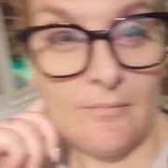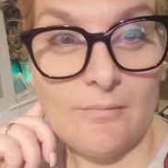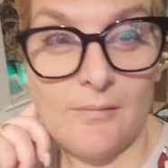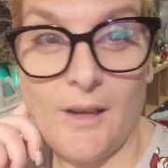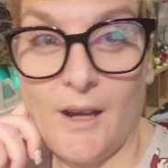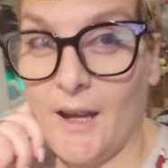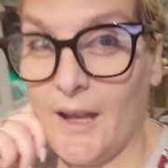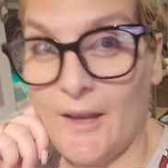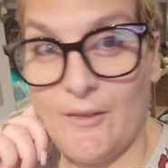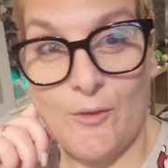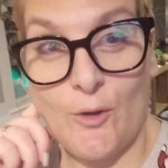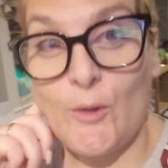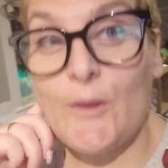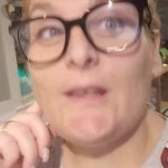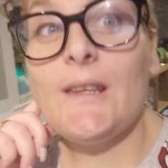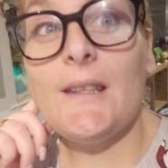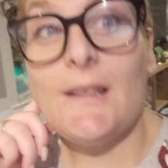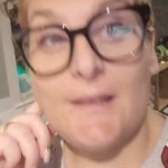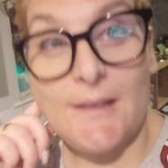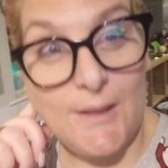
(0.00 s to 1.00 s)
I have got the
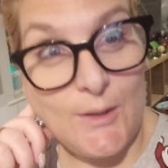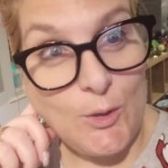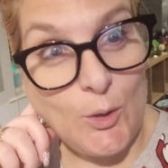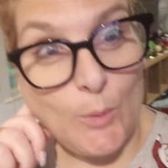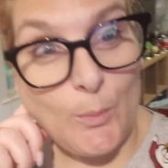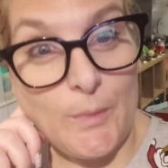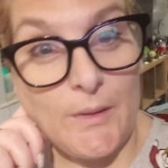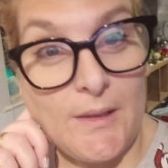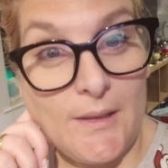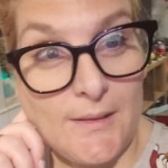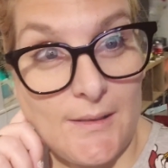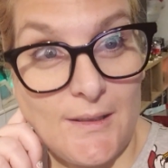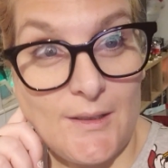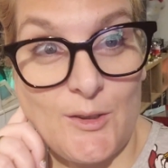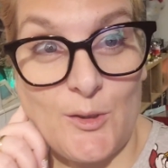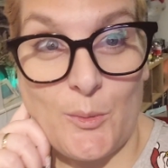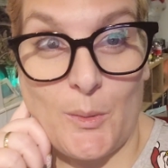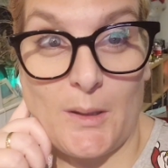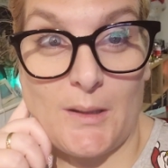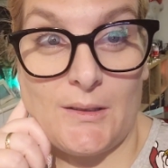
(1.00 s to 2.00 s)
easy job in this
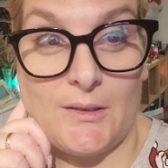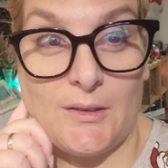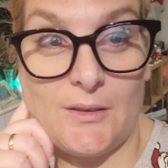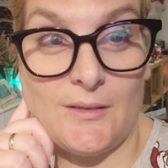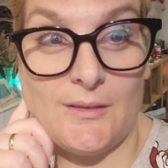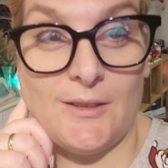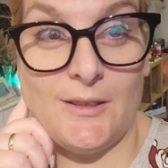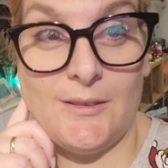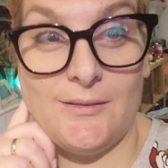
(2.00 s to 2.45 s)
situation.